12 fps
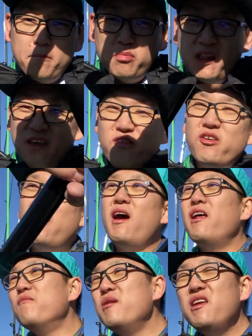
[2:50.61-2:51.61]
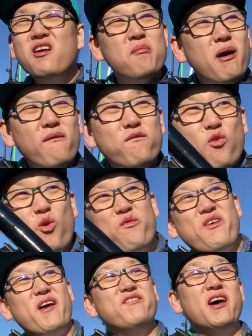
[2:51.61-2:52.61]
Believe it or not, I've been here about 4 or
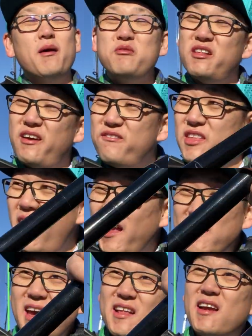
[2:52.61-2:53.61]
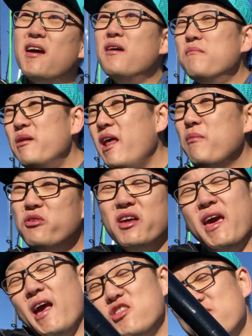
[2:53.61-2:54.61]
5 times and I've not yet been able to catch